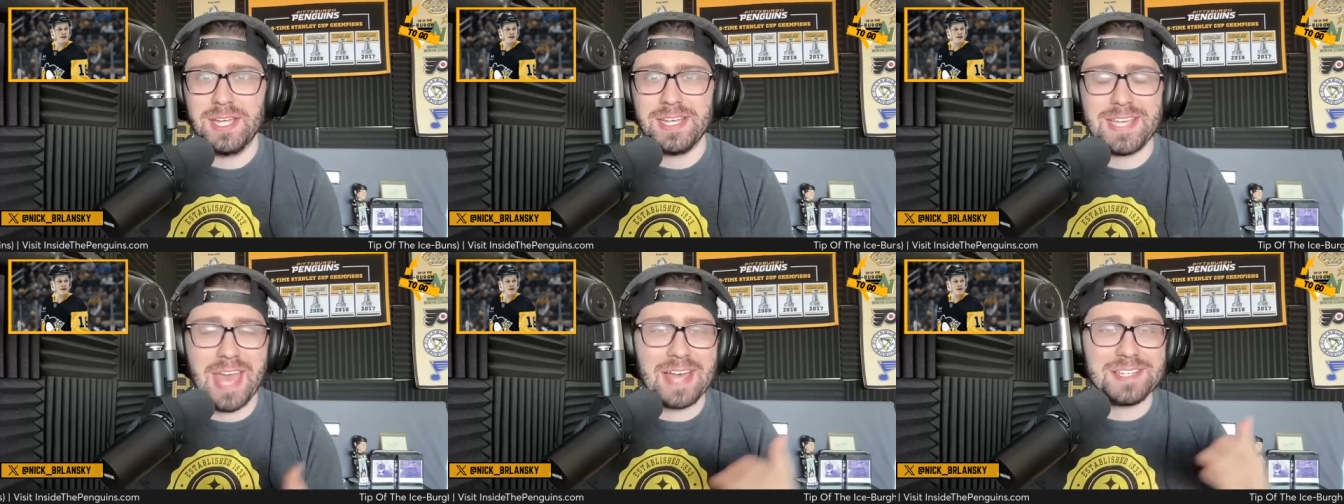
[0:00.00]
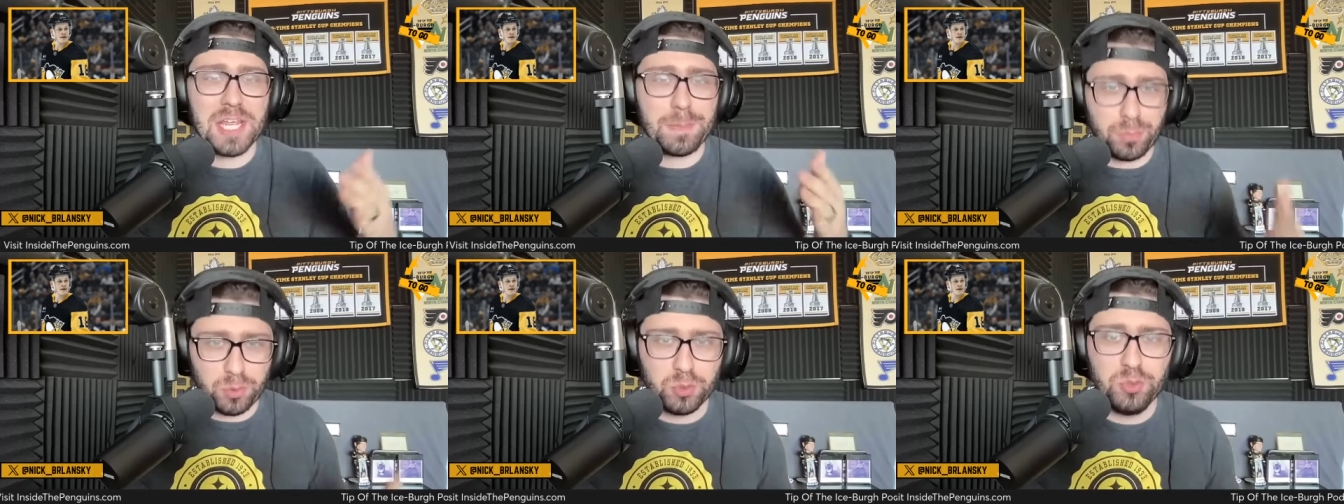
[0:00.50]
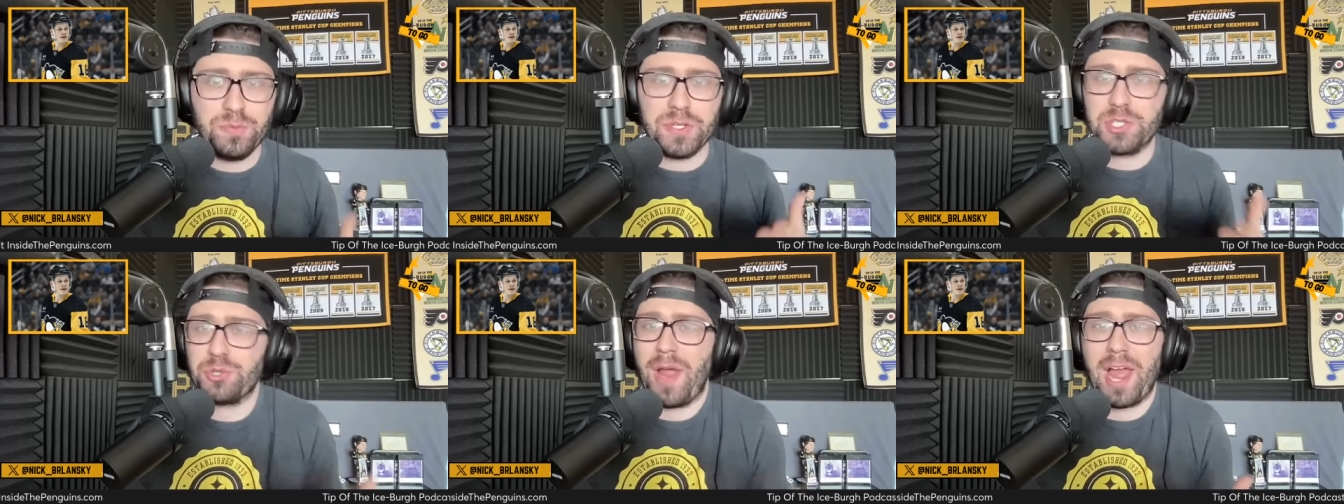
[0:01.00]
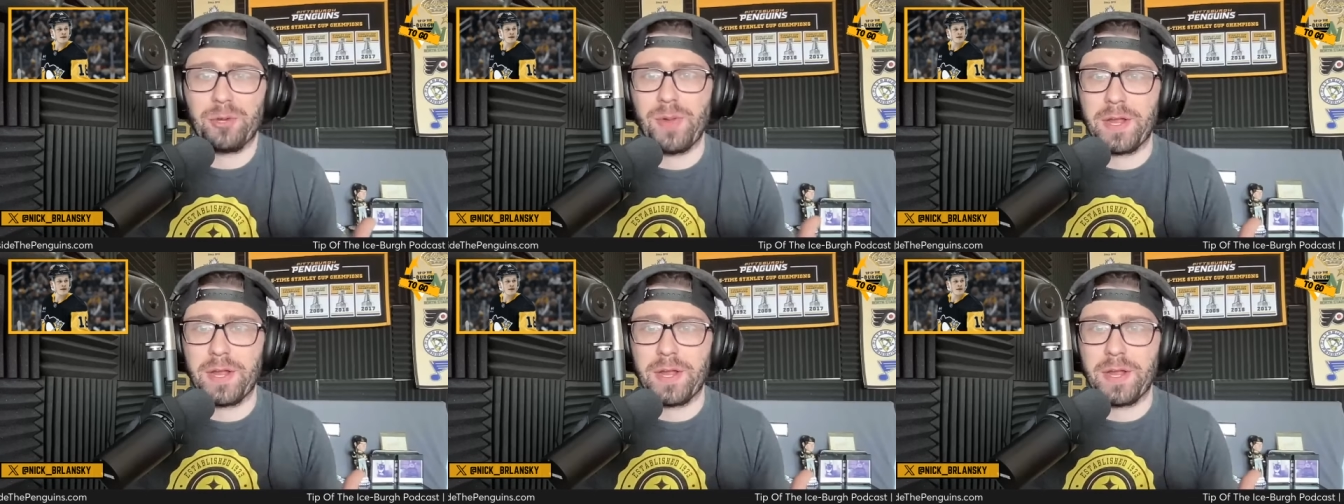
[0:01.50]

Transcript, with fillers: He has a proven track